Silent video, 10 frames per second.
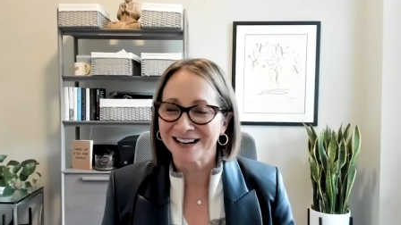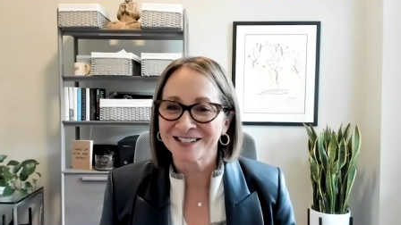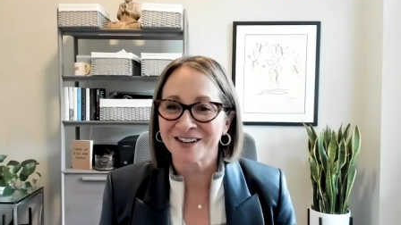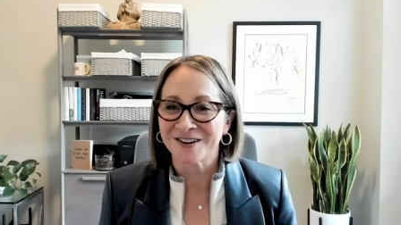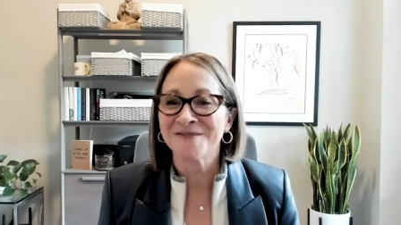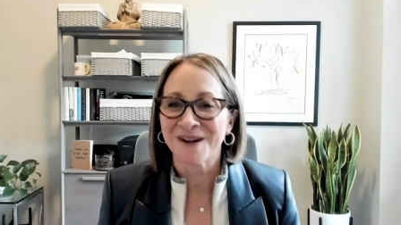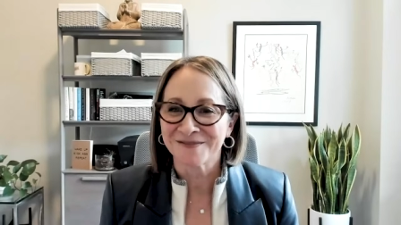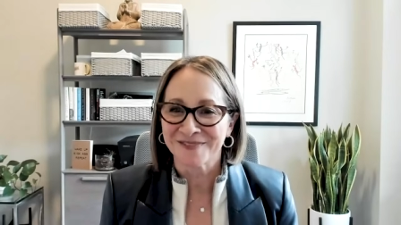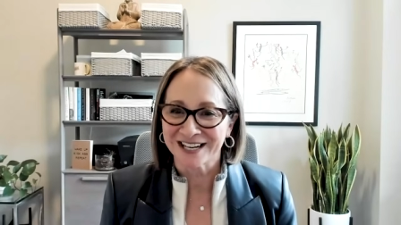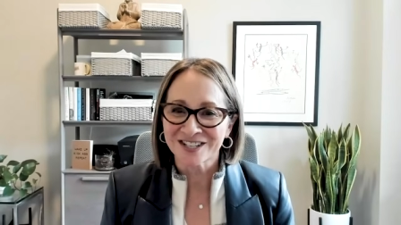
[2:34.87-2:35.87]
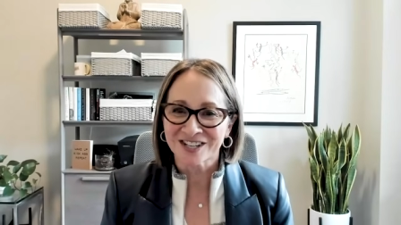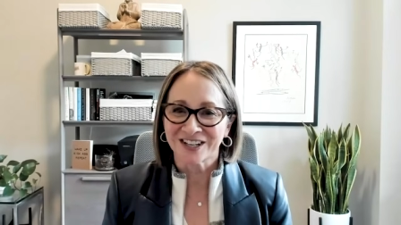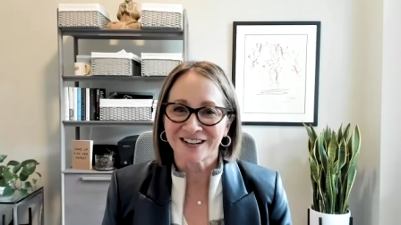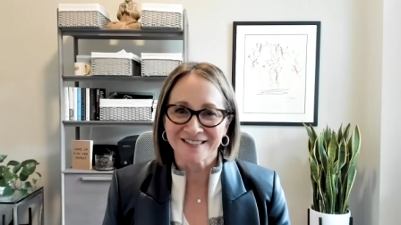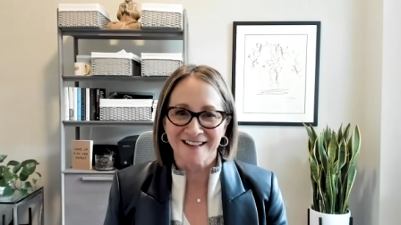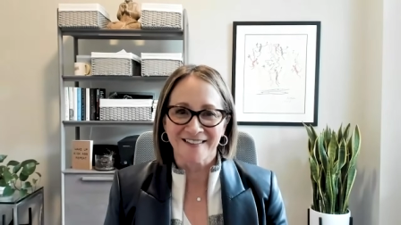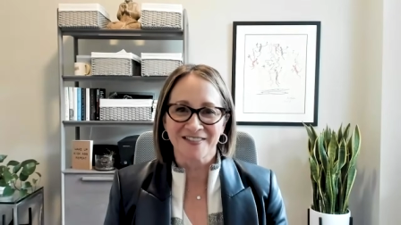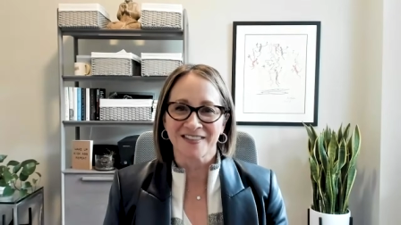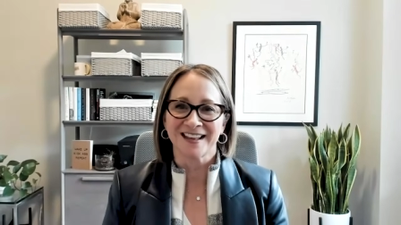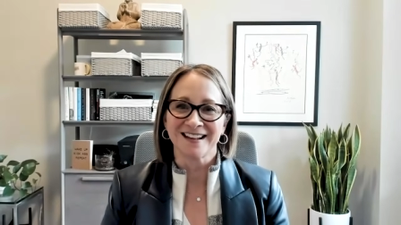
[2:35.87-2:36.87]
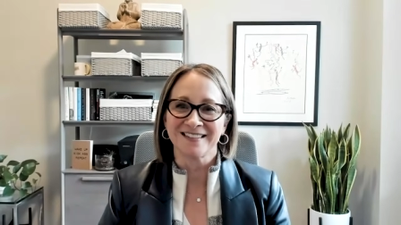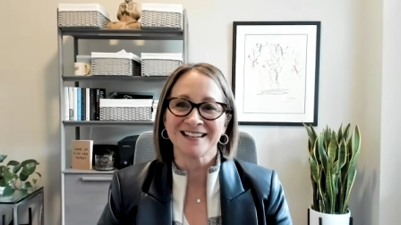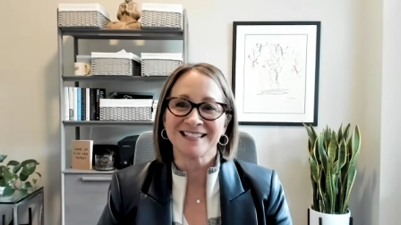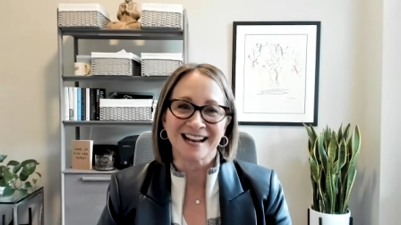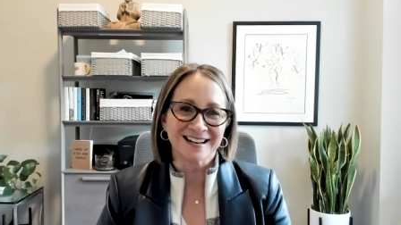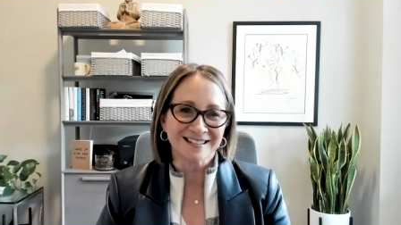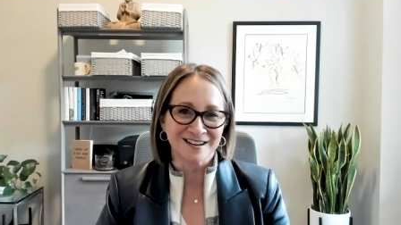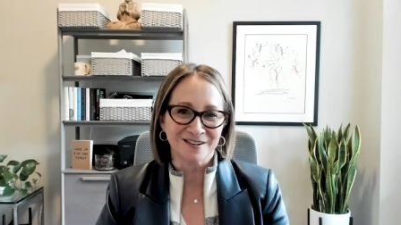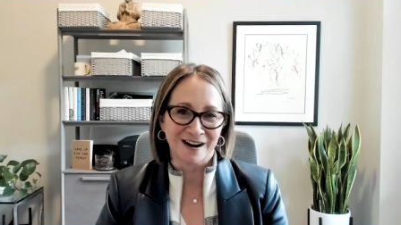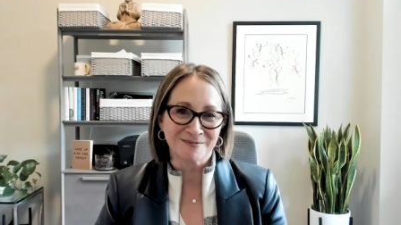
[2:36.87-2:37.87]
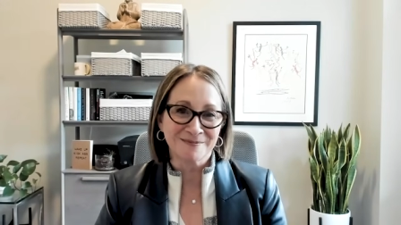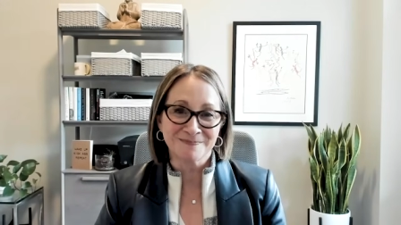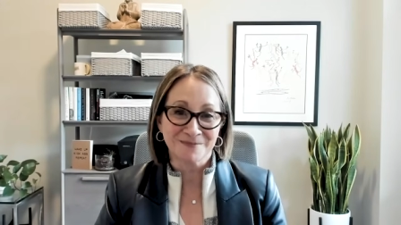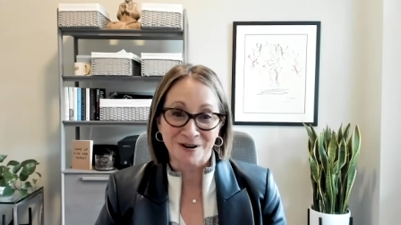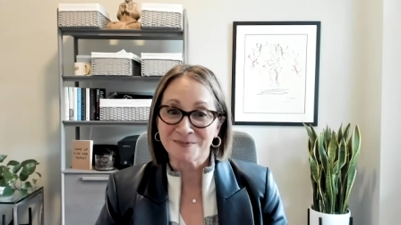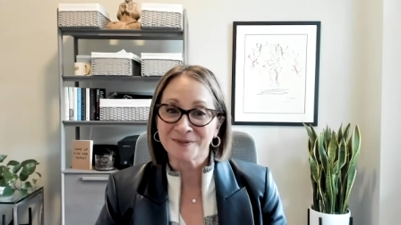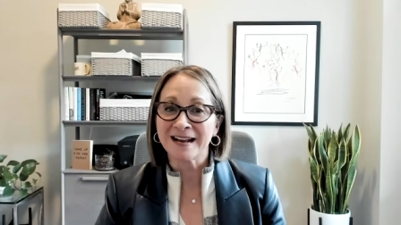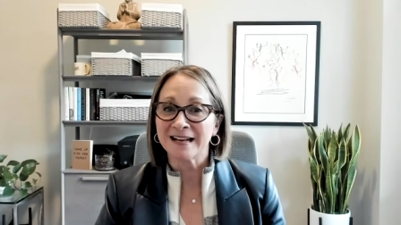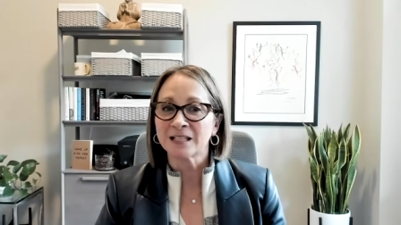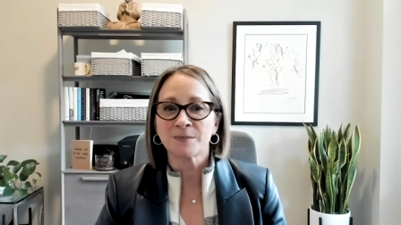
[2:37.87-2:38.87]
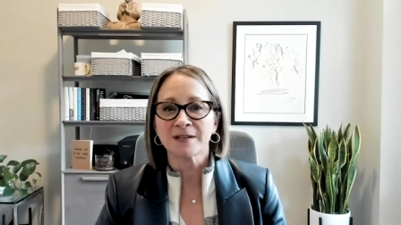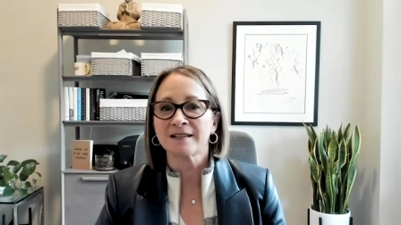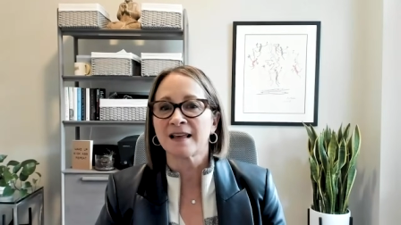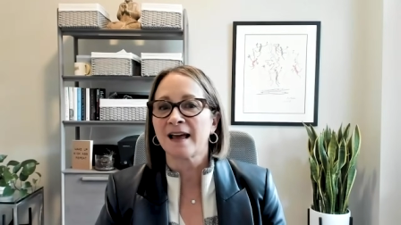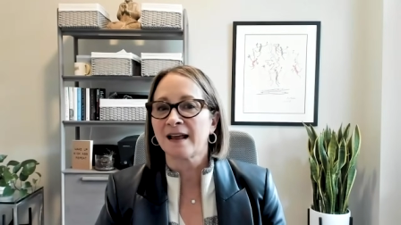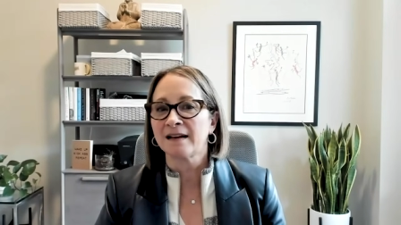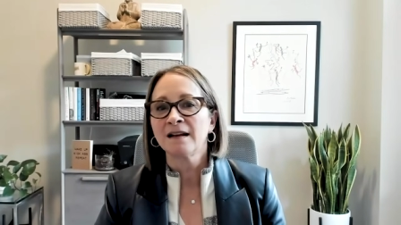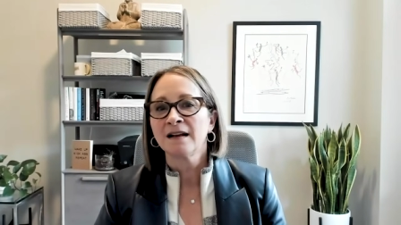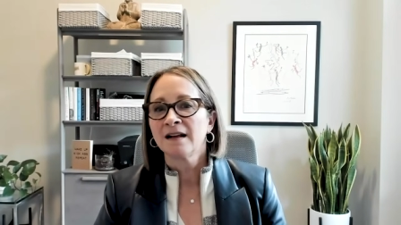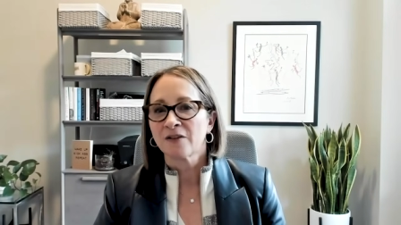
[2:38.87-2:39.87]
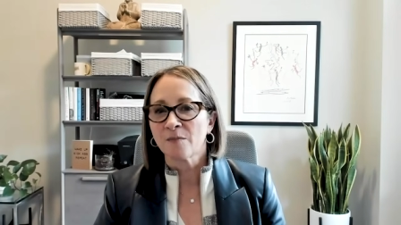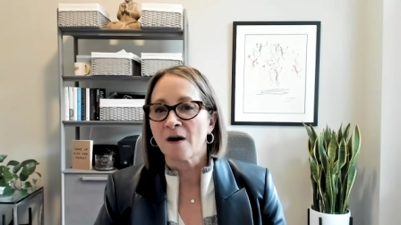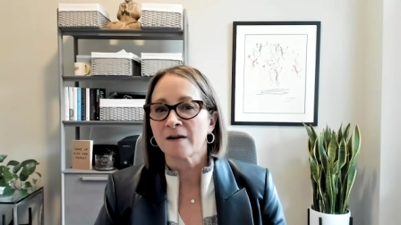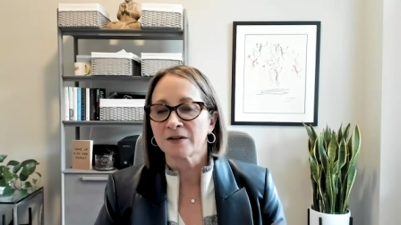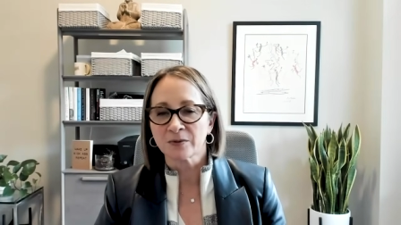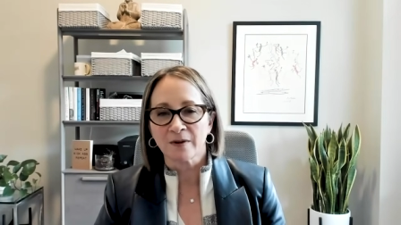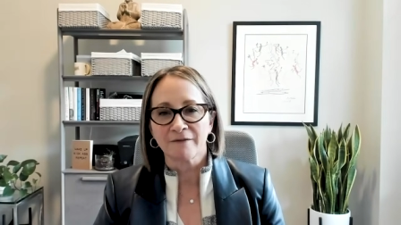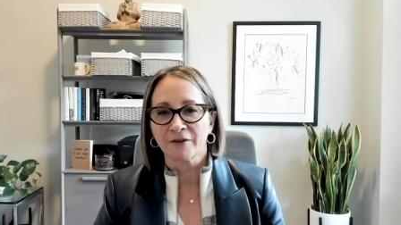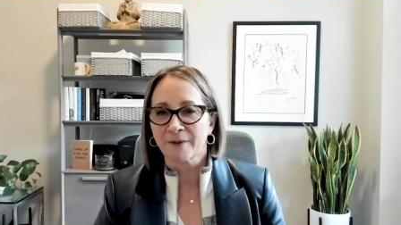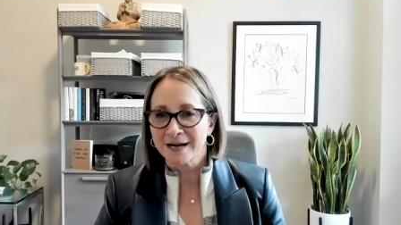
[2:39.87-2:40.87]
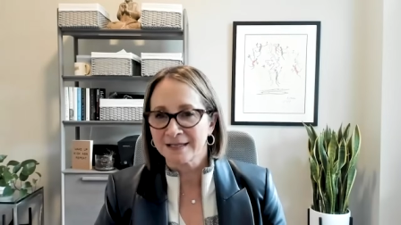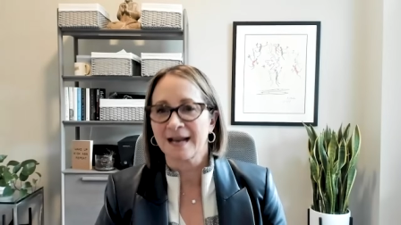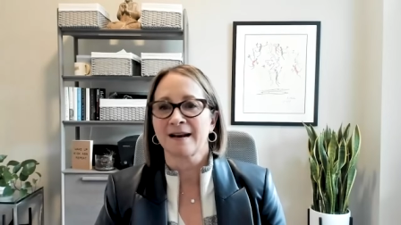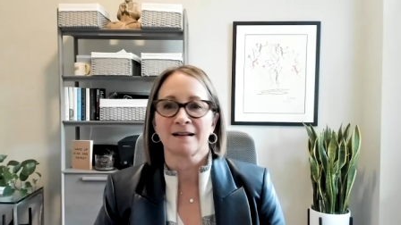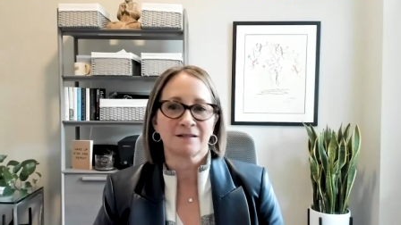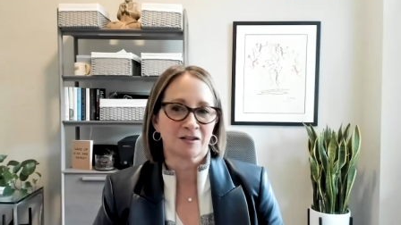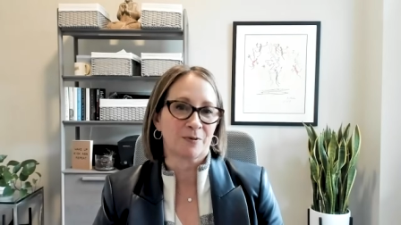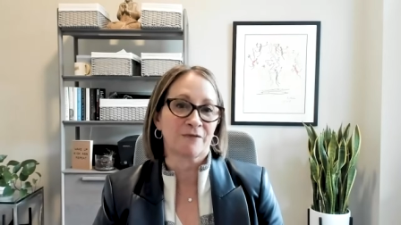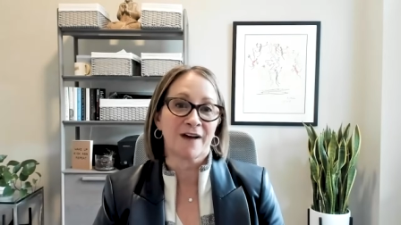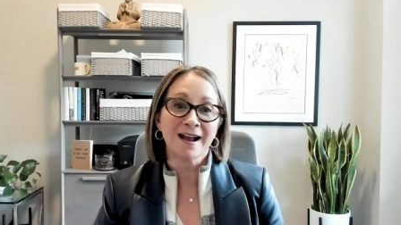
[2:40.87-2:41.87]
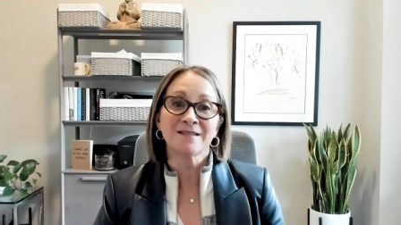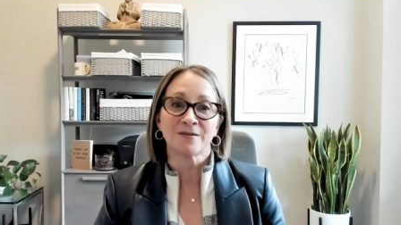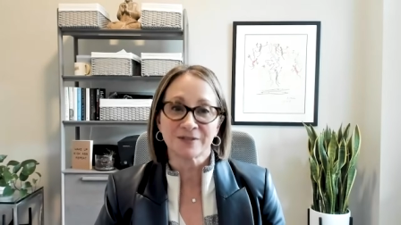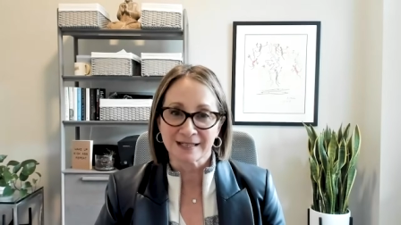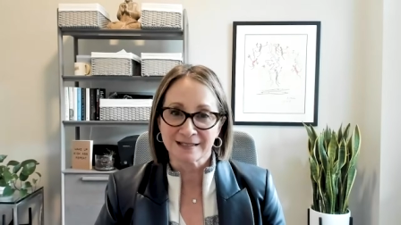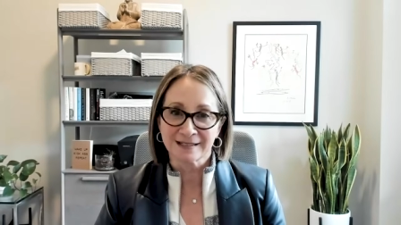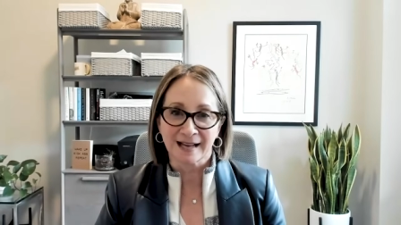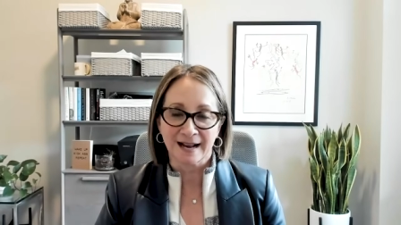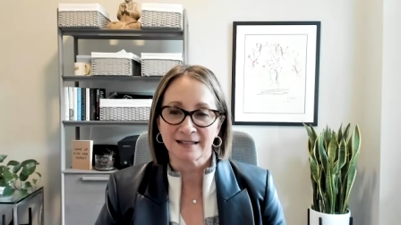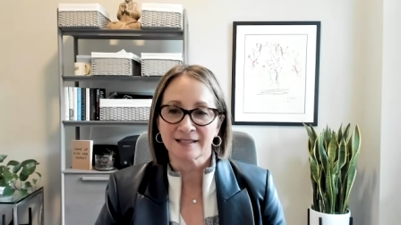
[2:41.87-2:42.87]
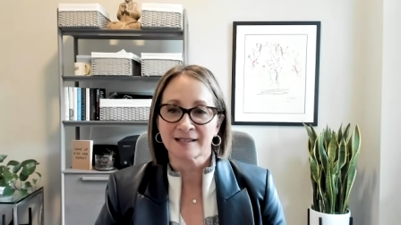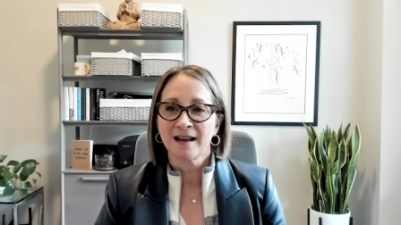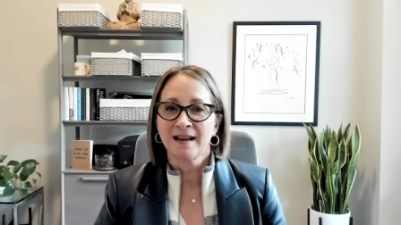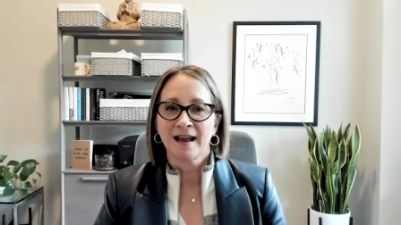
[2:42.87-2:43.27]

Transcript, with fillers: And so you want to make sure that the, the data's in a great, great place because then the models will have the right data to provide those insights.